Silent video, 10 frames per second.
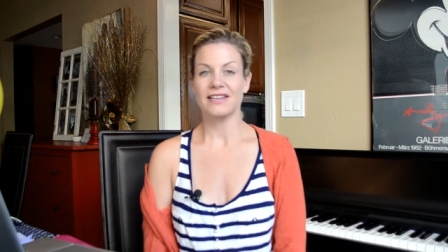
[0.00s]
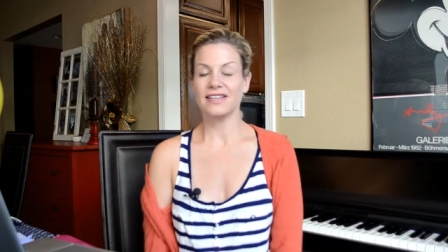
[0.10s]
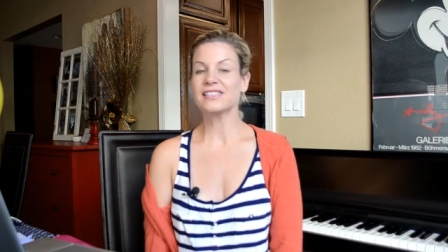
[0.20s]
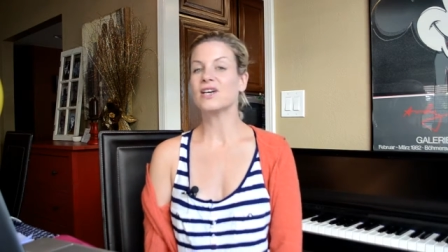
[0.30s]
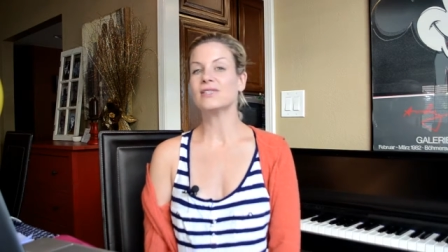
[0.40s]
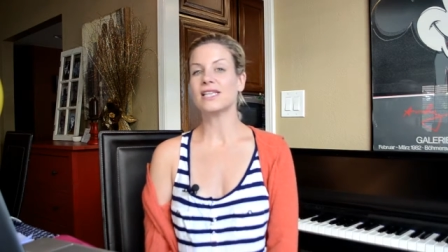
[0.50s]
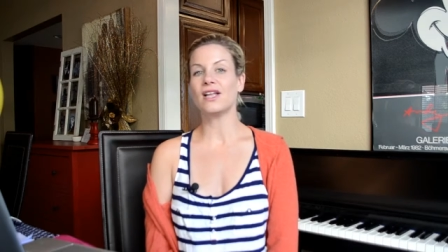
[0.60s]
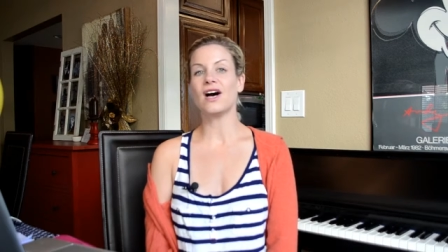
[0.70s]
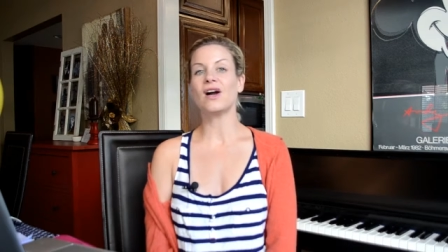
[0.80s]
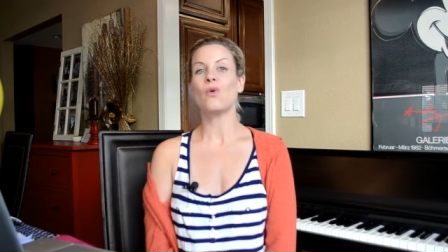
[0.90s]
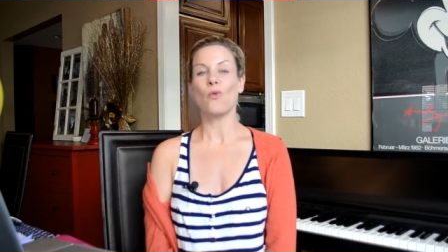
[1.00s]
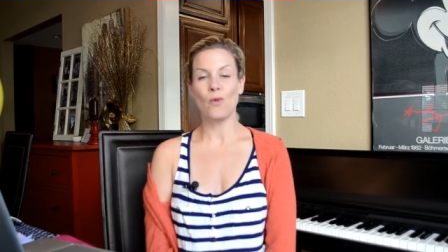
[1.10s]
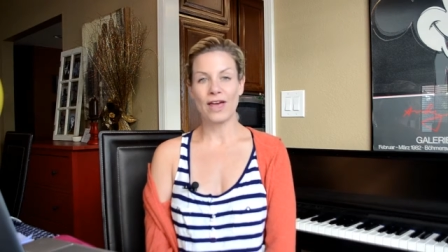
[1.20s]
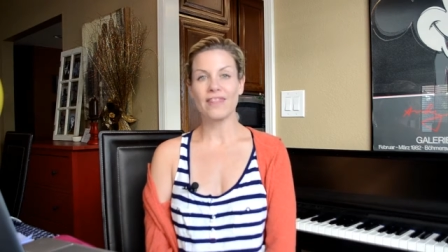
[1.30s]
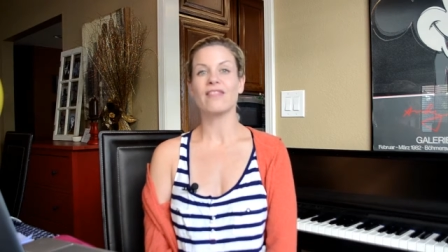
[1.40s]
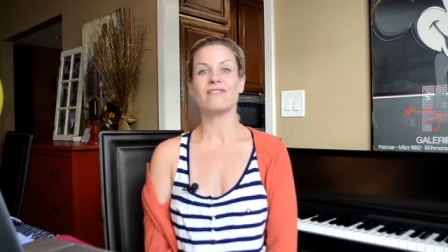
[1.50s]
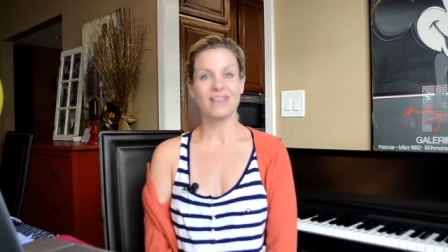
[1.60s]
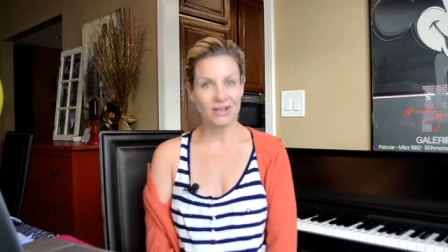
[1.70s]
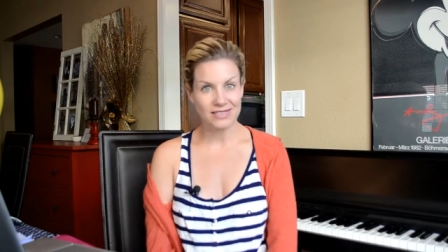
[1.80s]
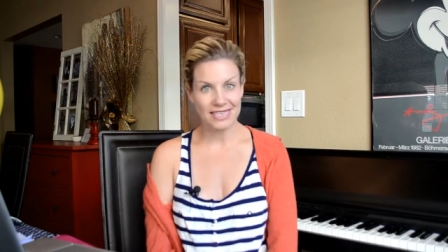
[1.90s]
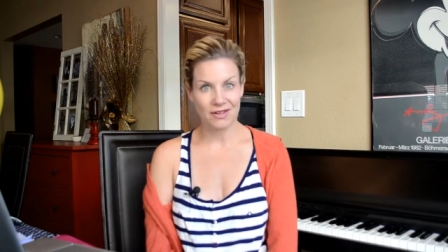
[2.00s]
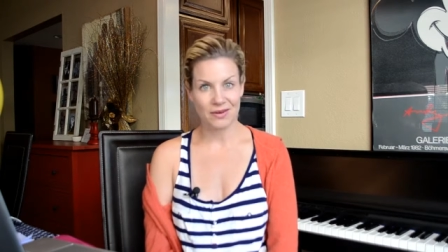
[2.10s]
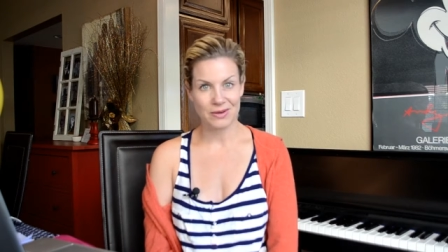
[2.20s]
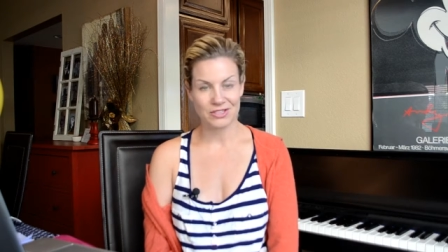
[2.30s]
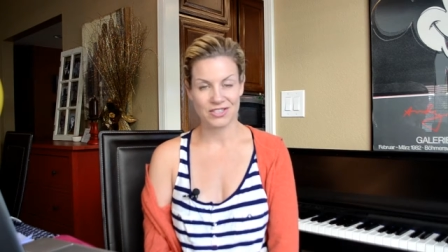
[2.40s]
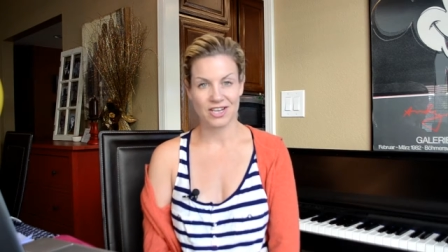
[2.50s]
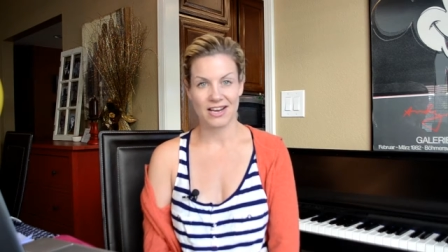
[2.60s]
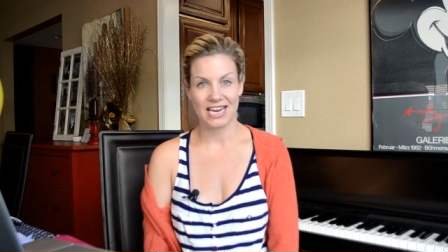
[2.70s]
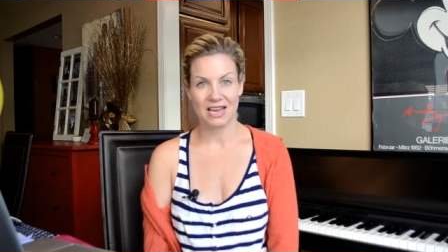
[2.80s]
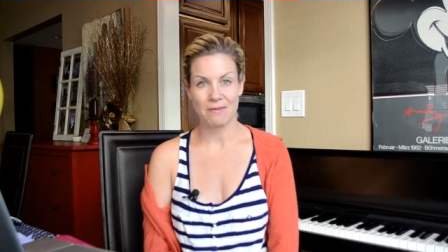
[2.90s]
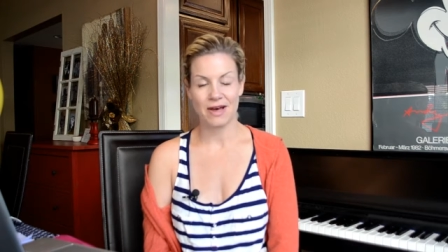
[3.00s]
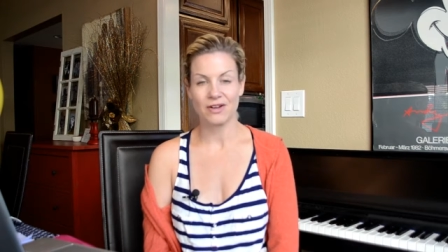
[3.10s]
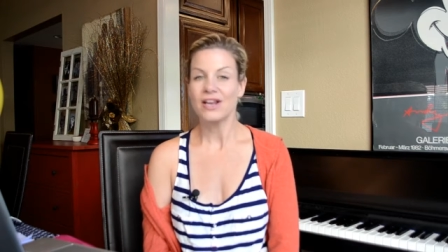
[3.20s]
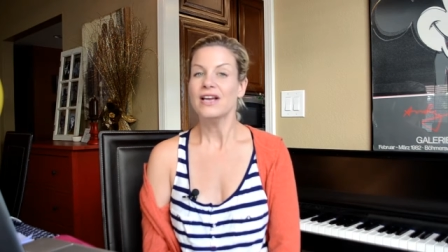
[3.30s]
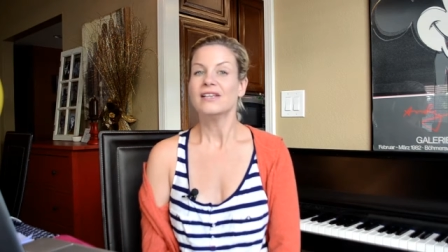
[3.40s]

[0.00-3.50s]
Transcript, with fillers: This goes along with the vowel sound that we were just talking about.